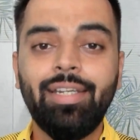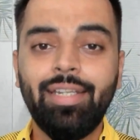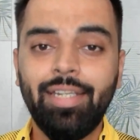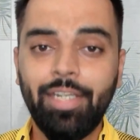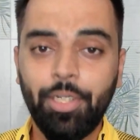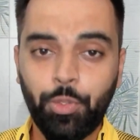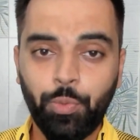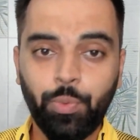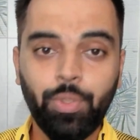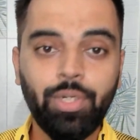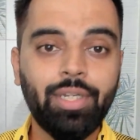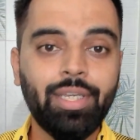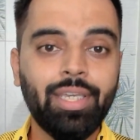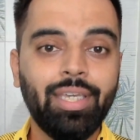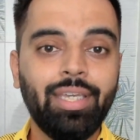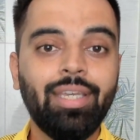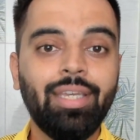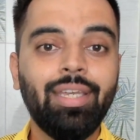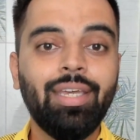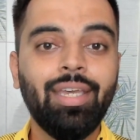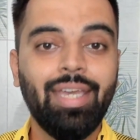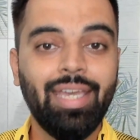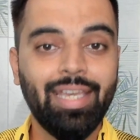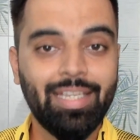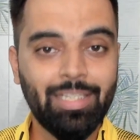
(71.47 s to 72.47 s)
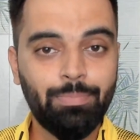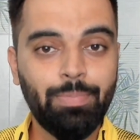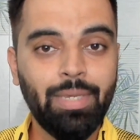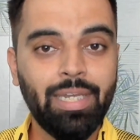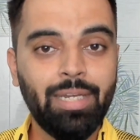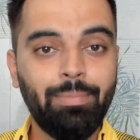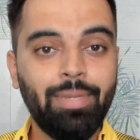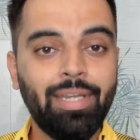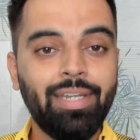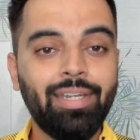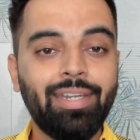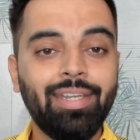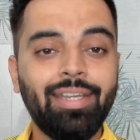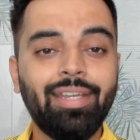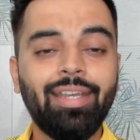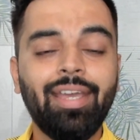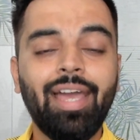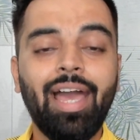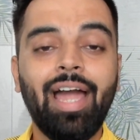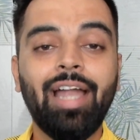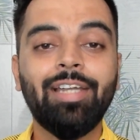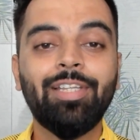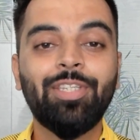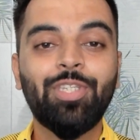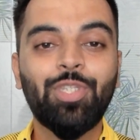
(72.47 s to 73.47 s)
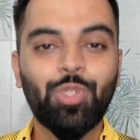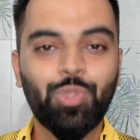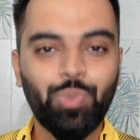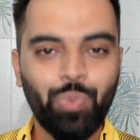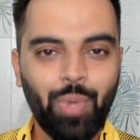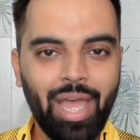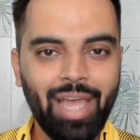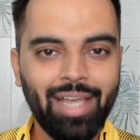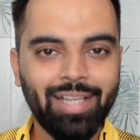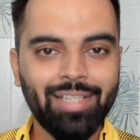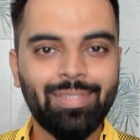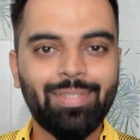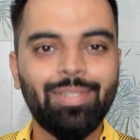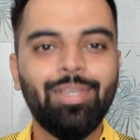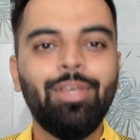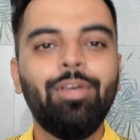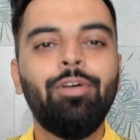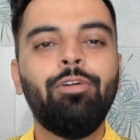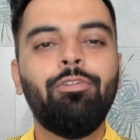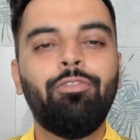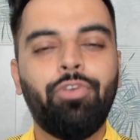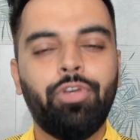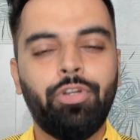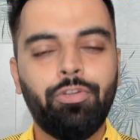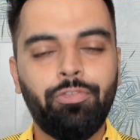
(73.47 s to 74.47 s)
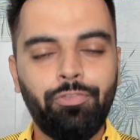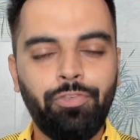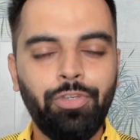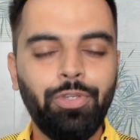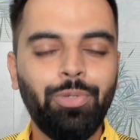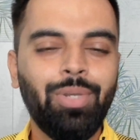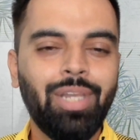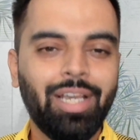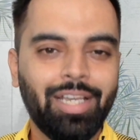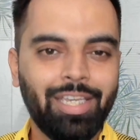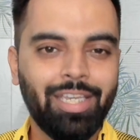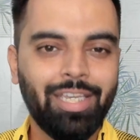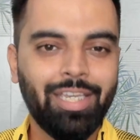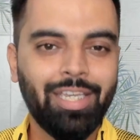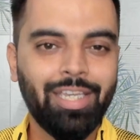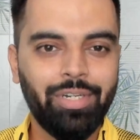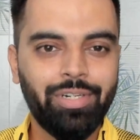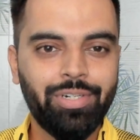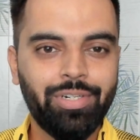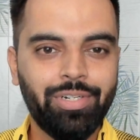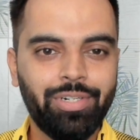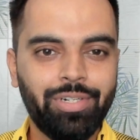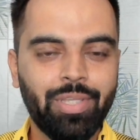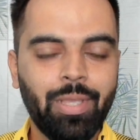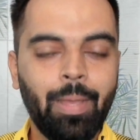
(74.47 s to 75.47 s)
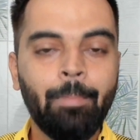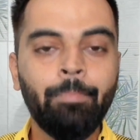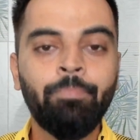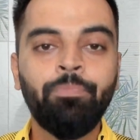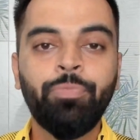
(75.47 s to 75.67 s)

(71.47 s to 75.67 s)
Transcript: networking, experimenting, and swags for a few lucky winners.